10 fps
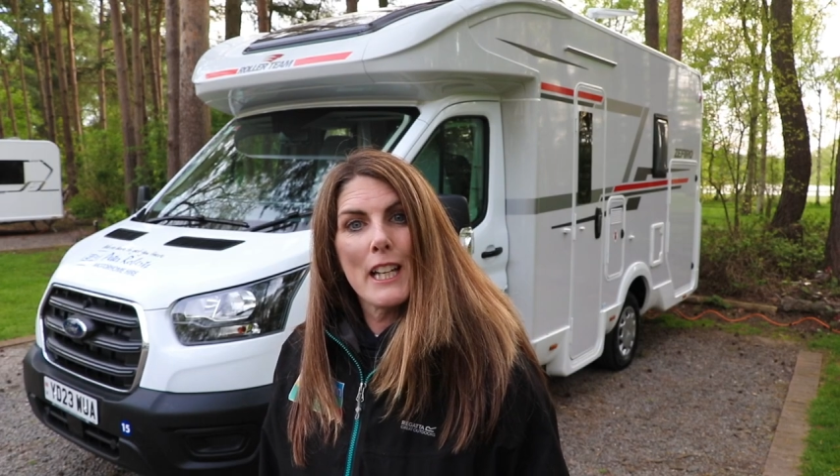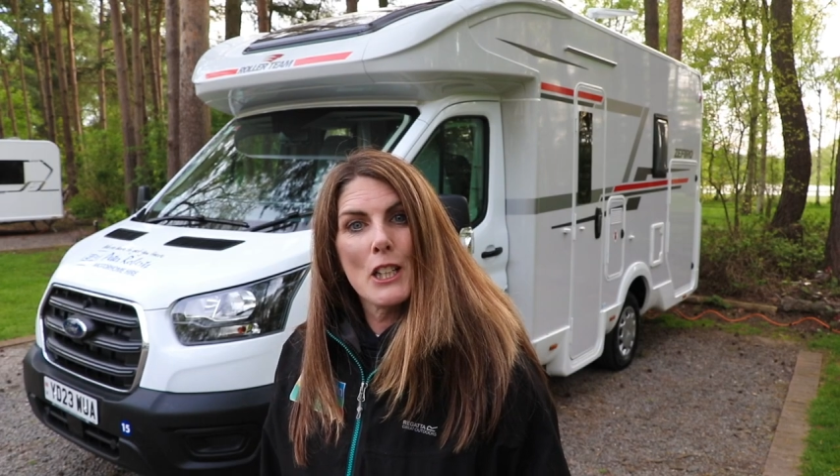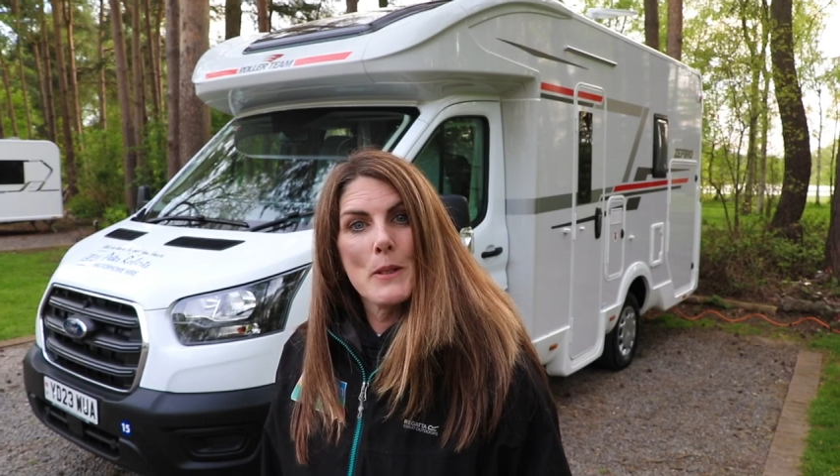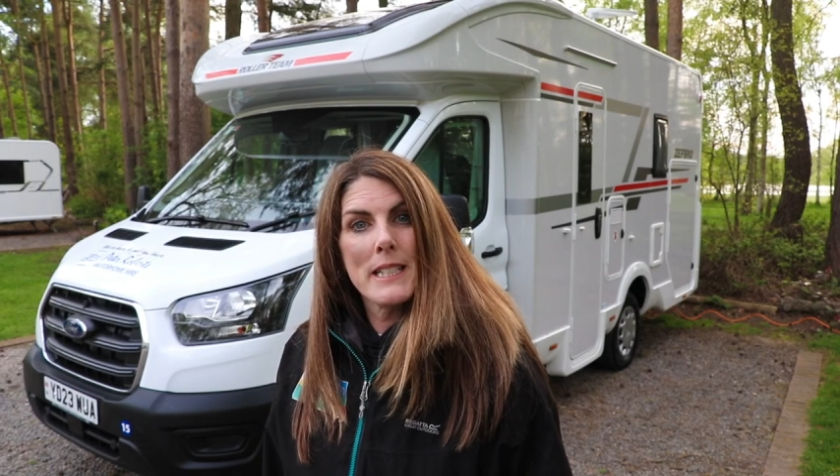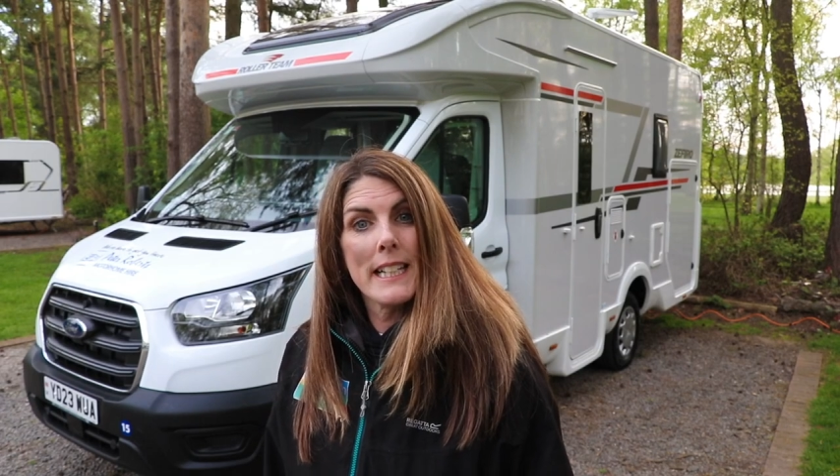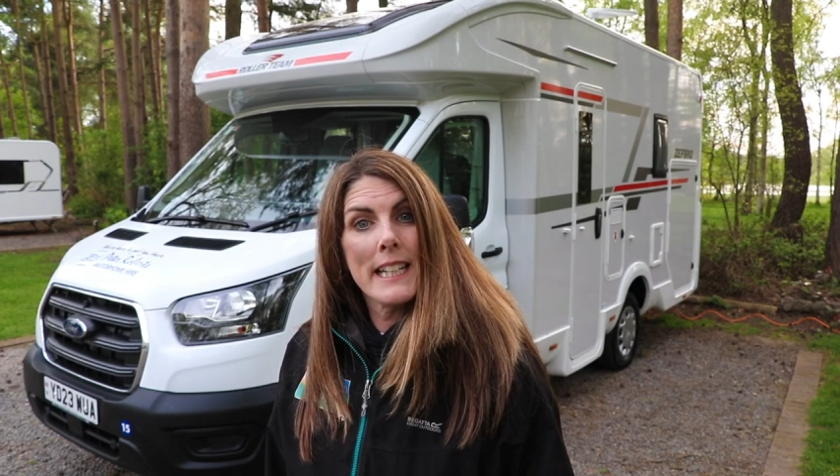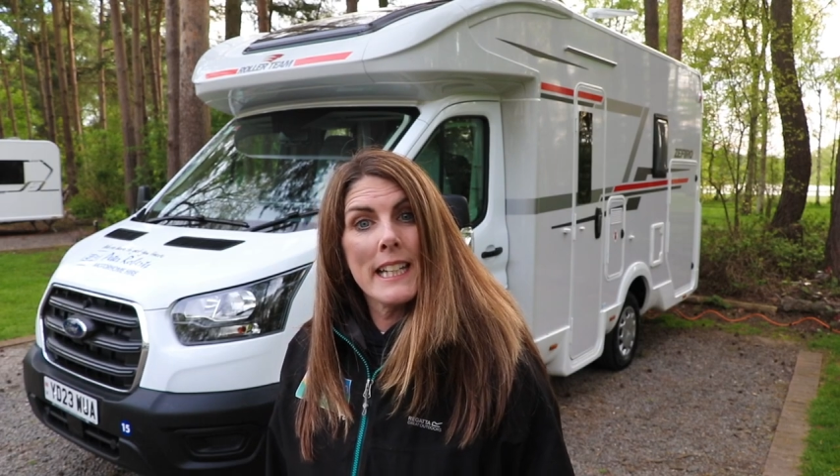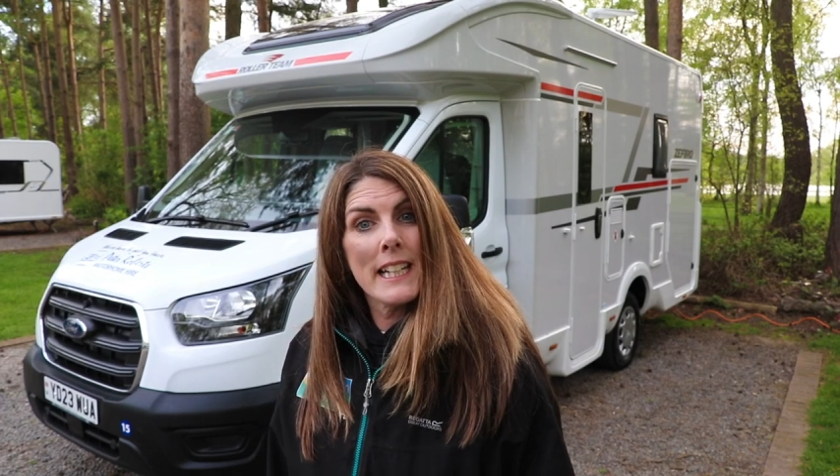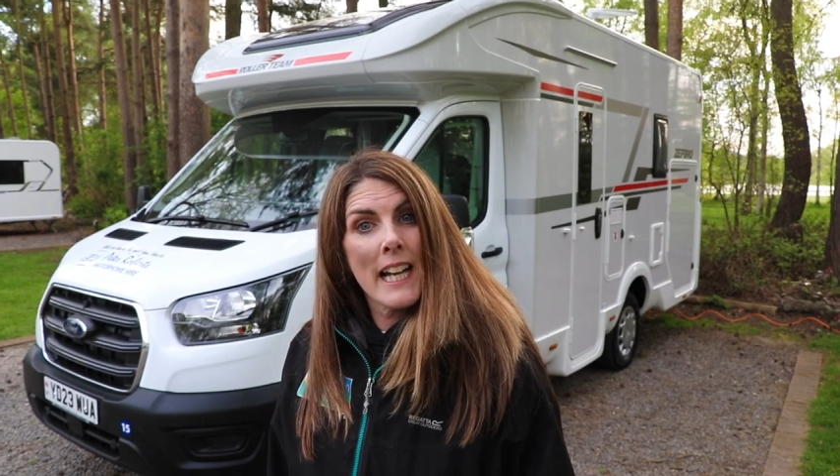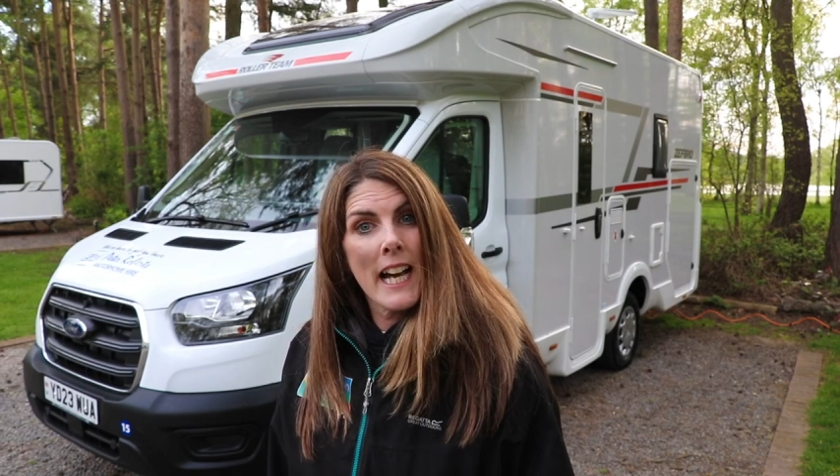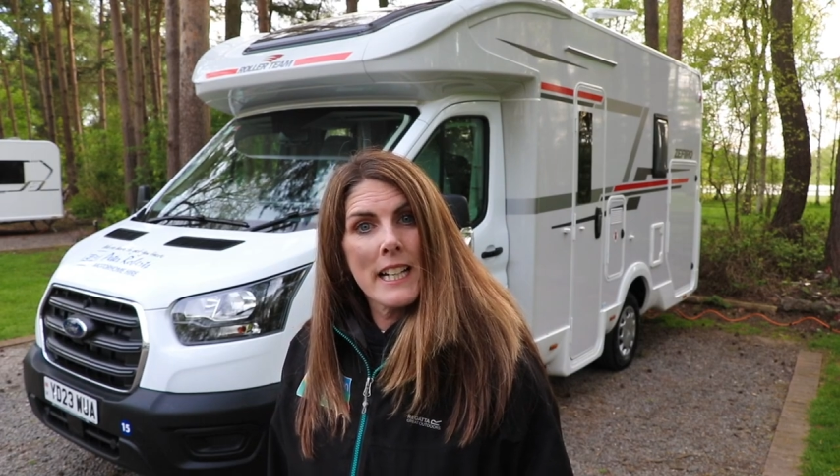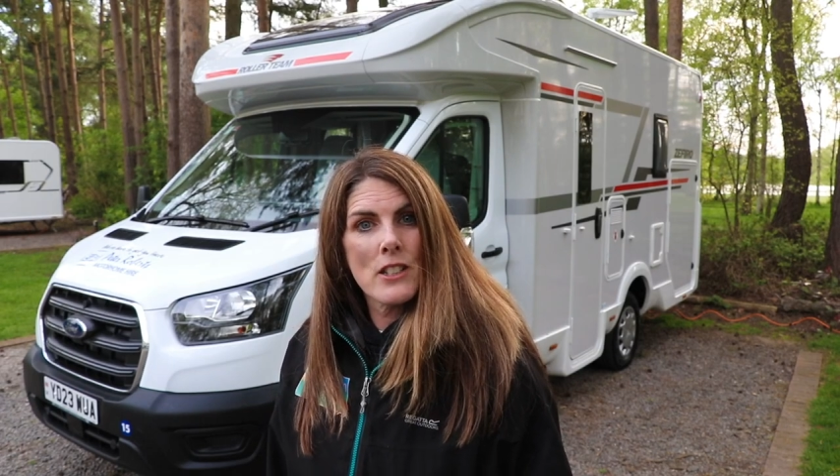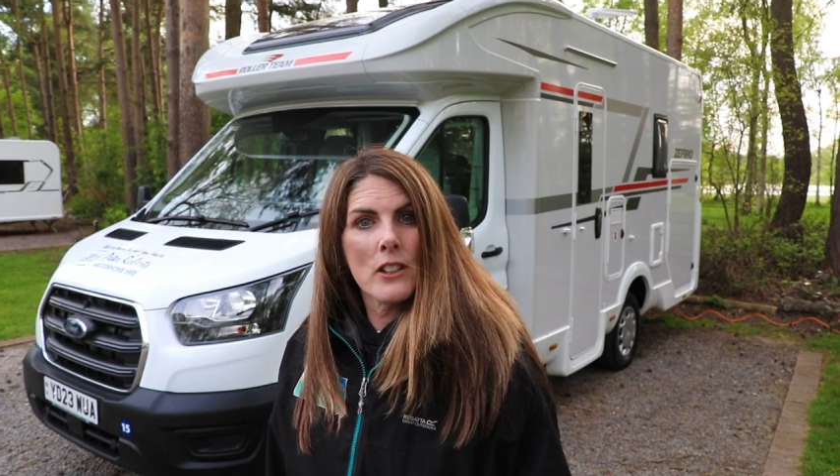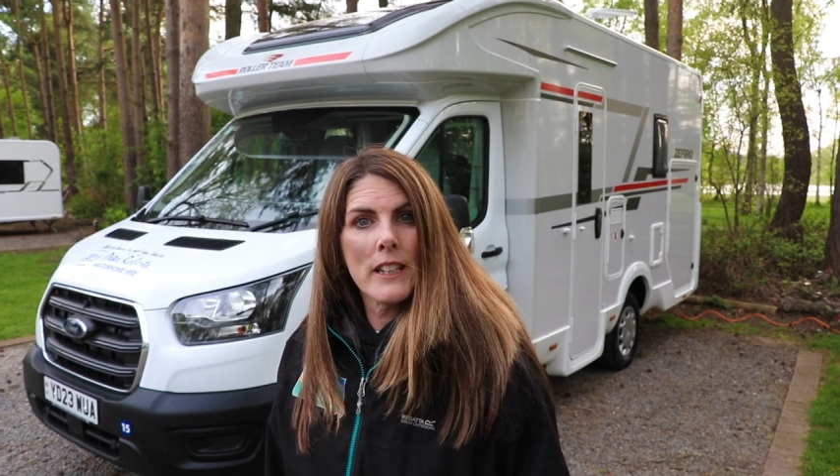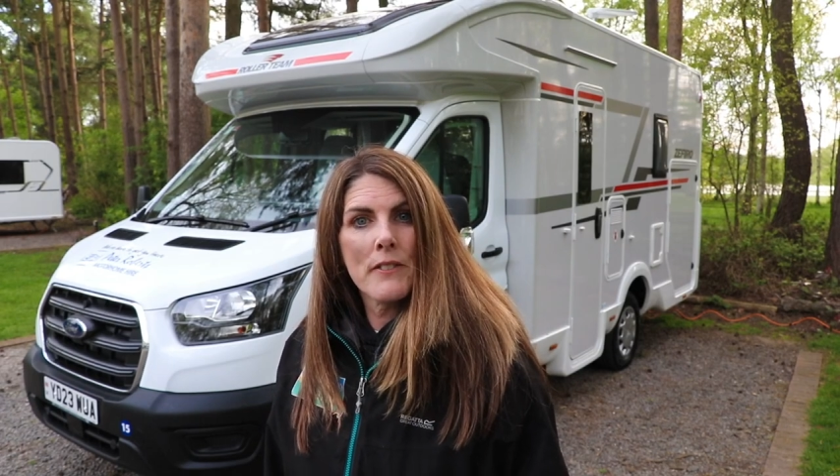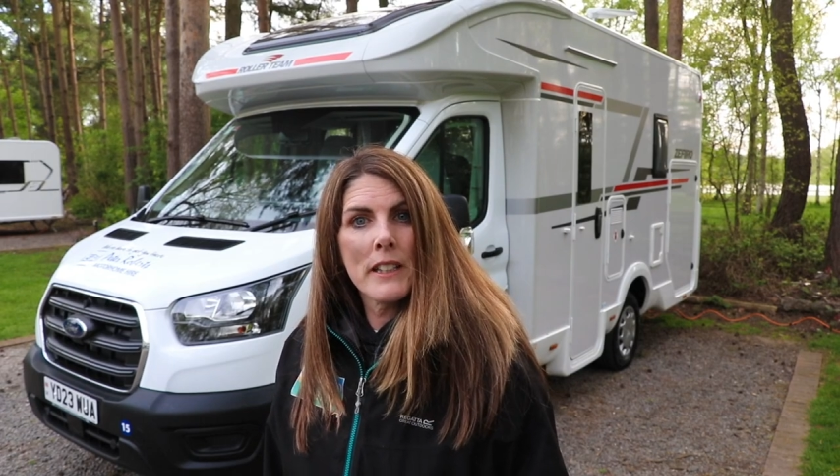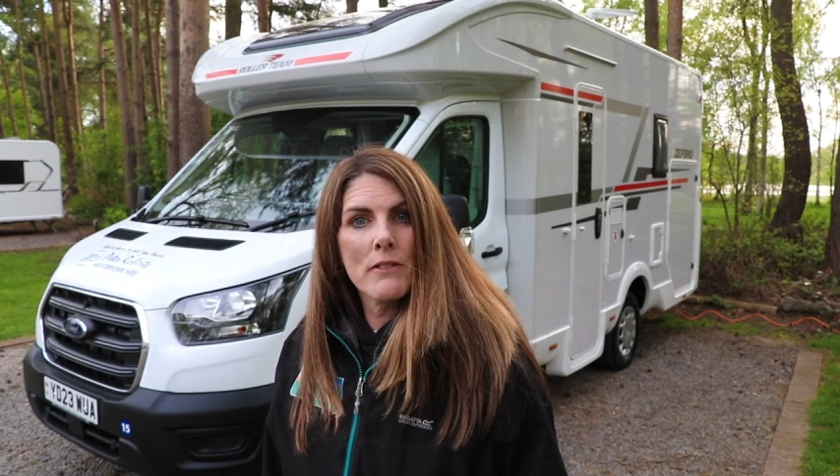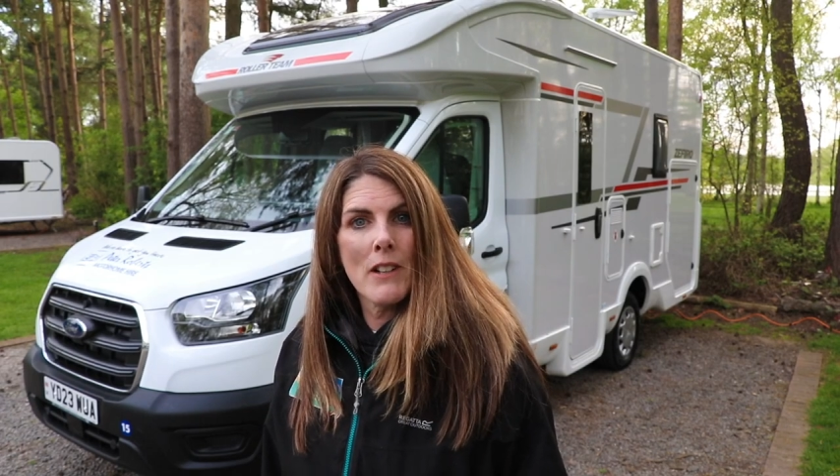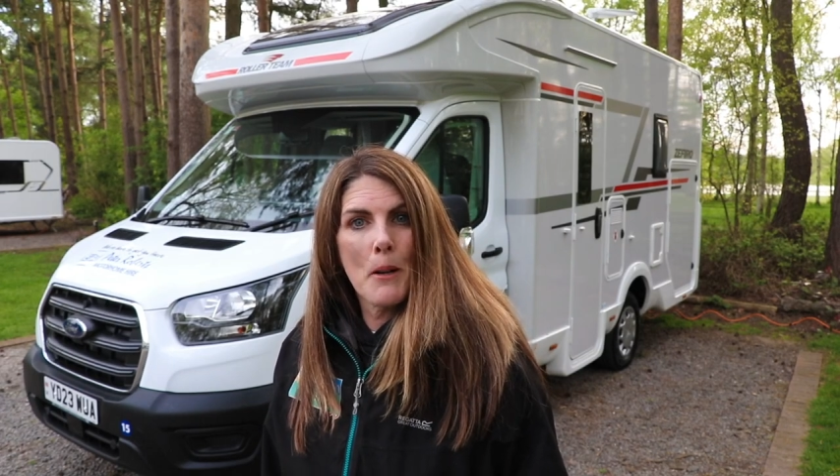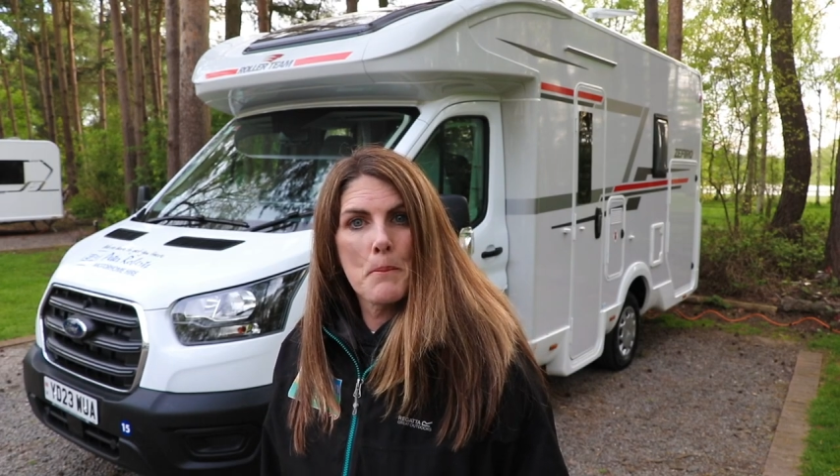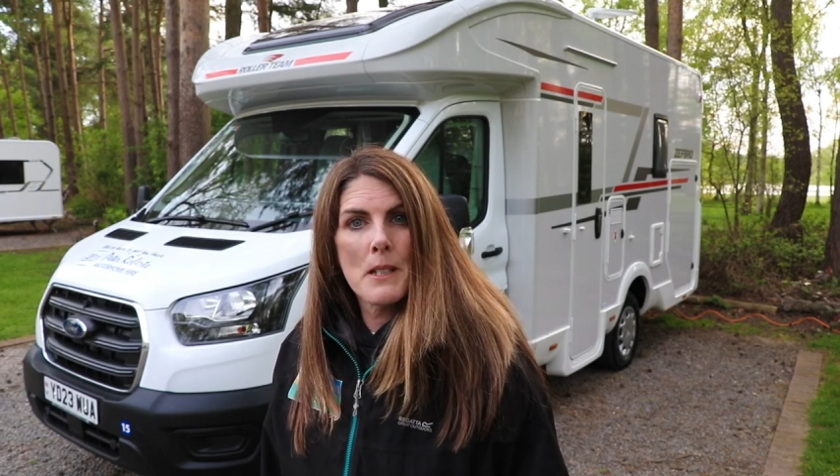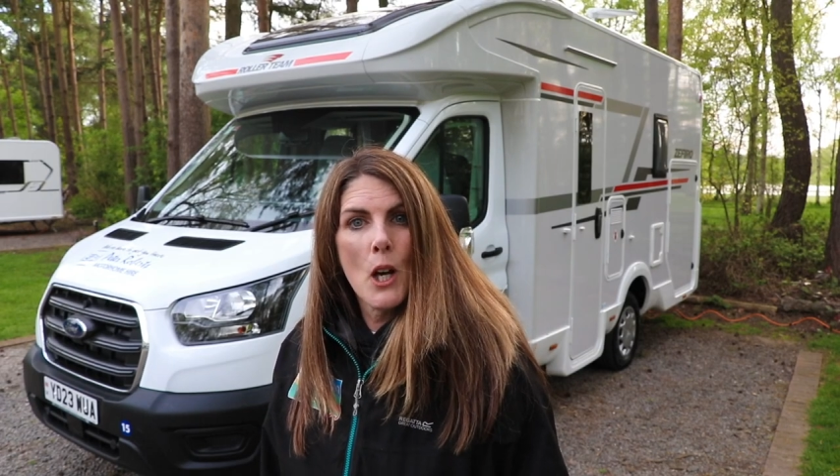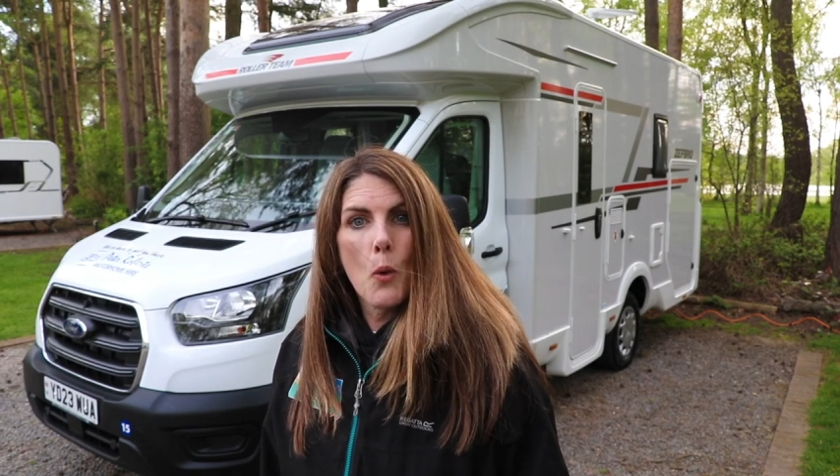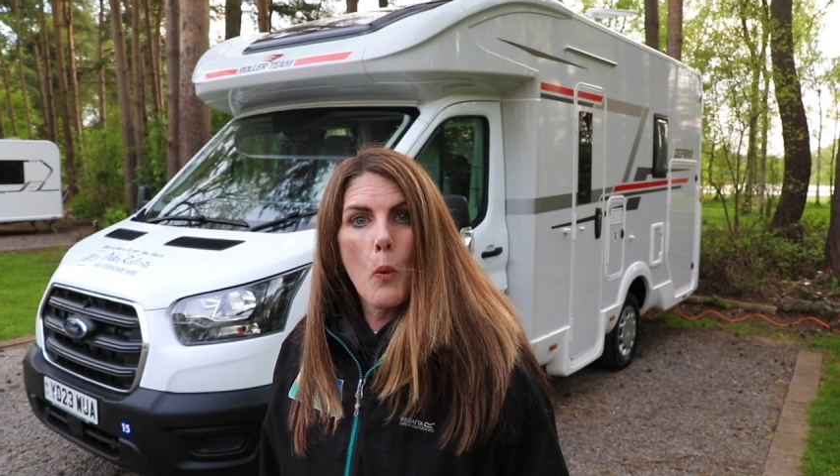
including a gear guide on levelling ramps,